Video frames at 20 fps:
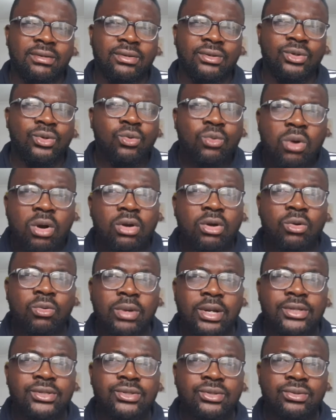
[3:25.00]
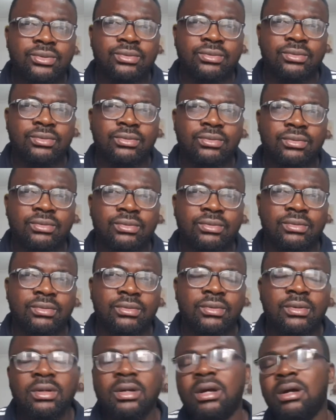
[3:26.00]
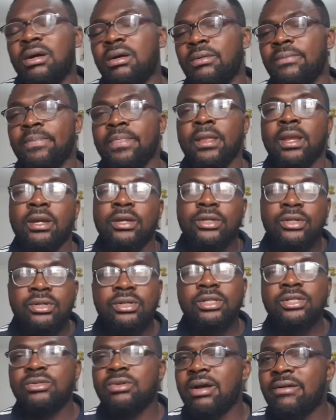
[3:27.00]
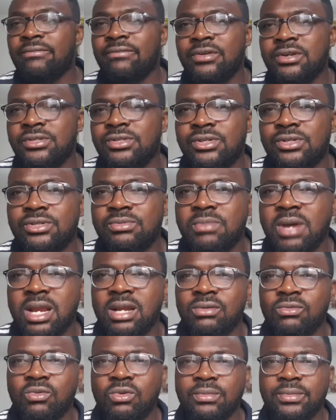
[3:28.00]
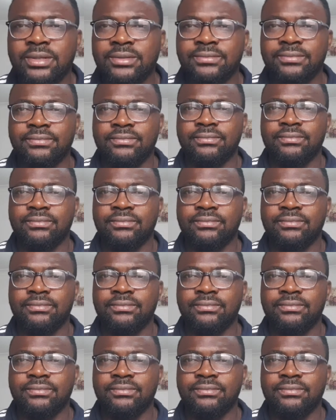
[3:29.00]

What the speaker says: You walk away too. Oh, you need to avoid such man and woman.